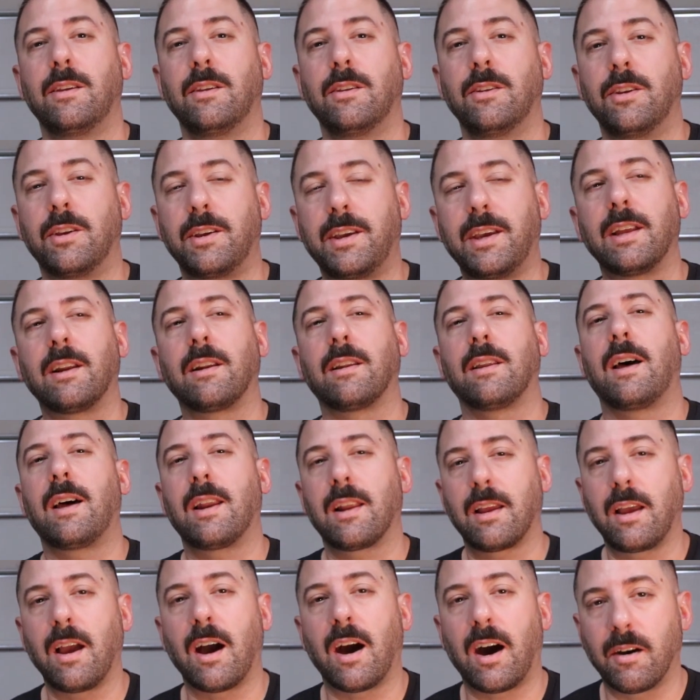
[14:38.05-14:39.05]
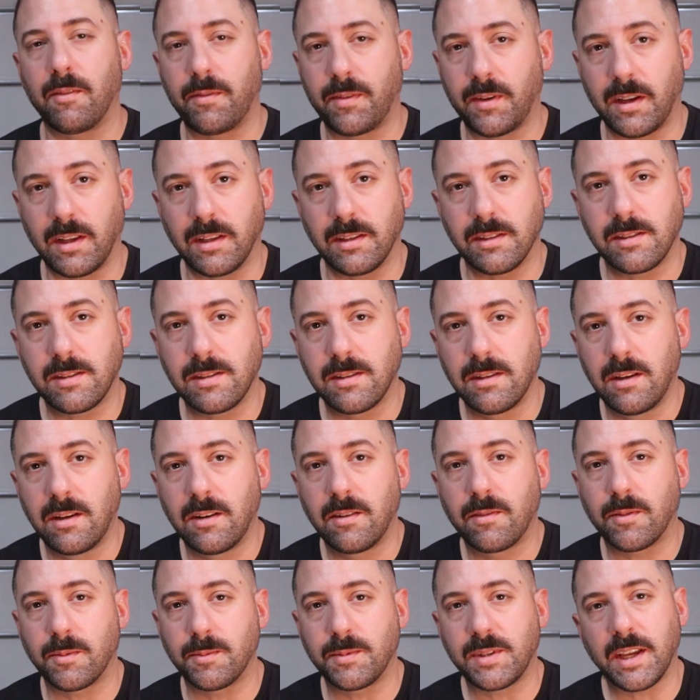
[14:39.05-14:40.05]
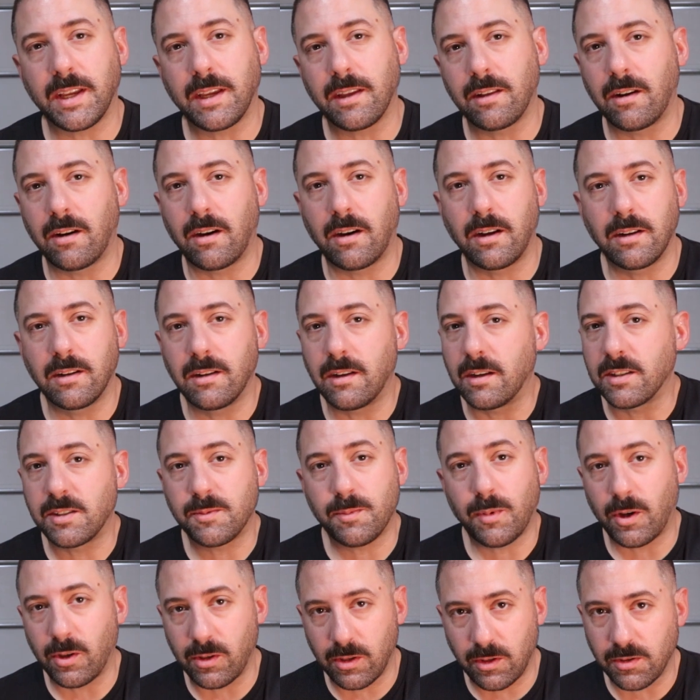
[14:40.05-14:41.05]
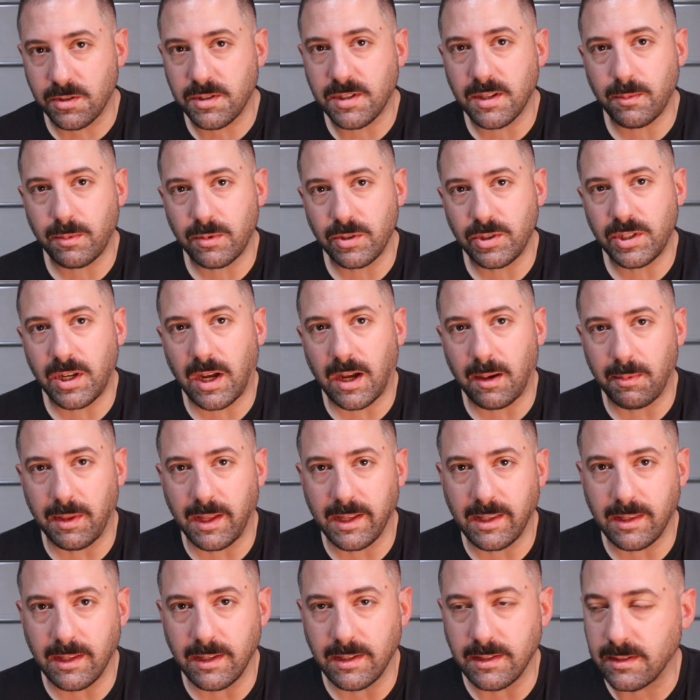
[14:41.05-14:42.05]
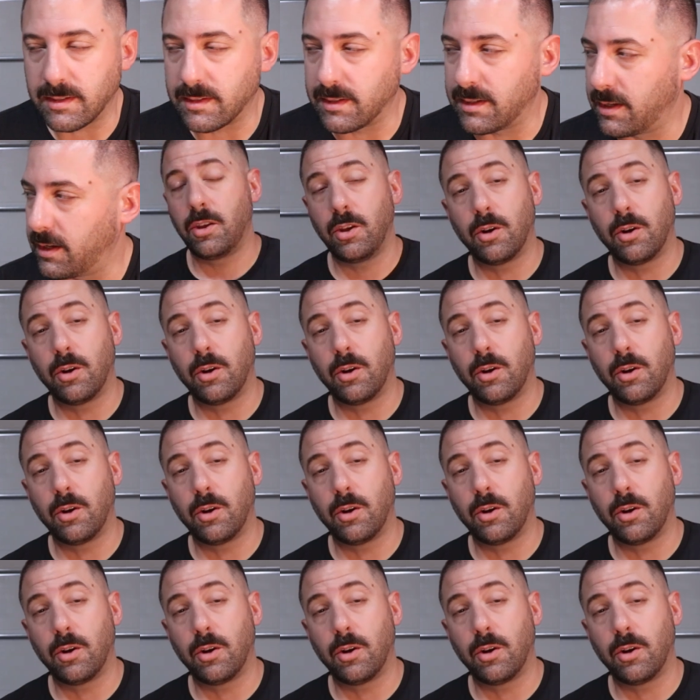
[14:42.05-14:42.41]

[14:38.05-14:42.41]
you get a lot of confidence from taking on a small little simple job like this.